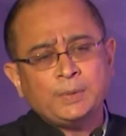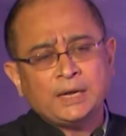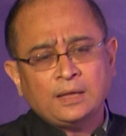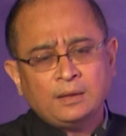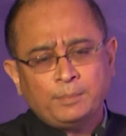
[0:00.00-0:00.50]
But
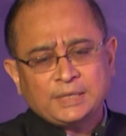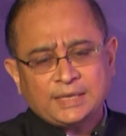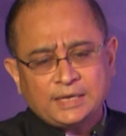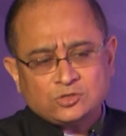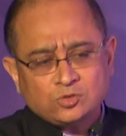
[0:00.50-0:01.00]

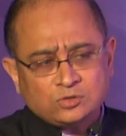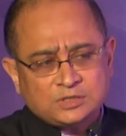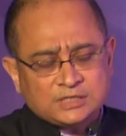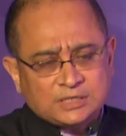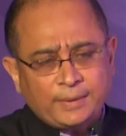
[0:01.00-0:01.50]
there is no
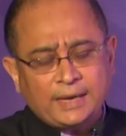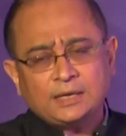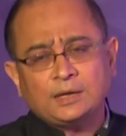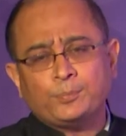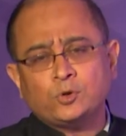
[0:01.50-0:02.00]

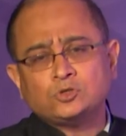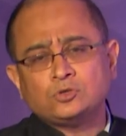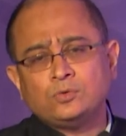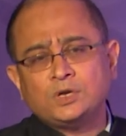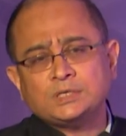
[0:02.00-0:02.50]
systematic approach
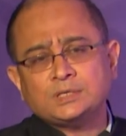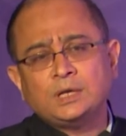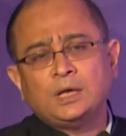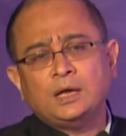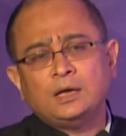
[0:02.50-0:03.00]
towards
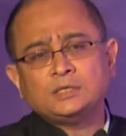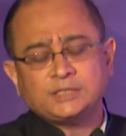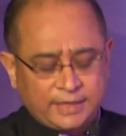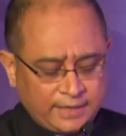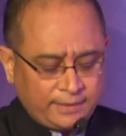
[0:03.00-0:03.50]

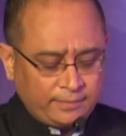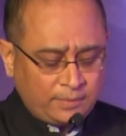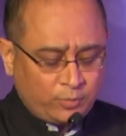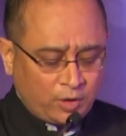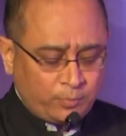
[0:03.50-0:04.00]
study
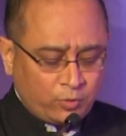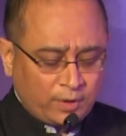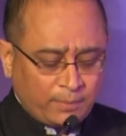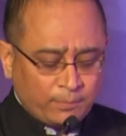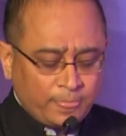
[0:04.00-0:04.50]
abroad
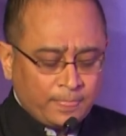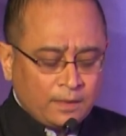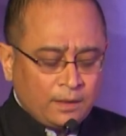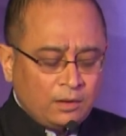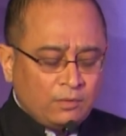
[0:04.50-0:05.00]
program.
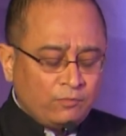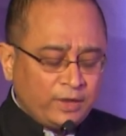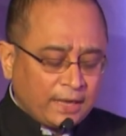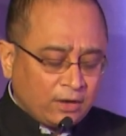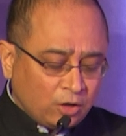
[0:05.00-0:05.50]
We
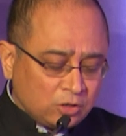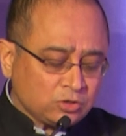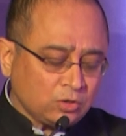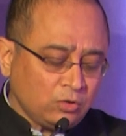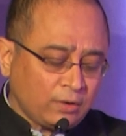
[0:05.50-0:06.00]
can
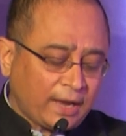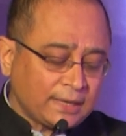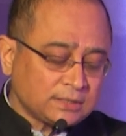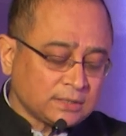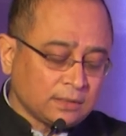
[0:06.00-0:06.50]
also look at.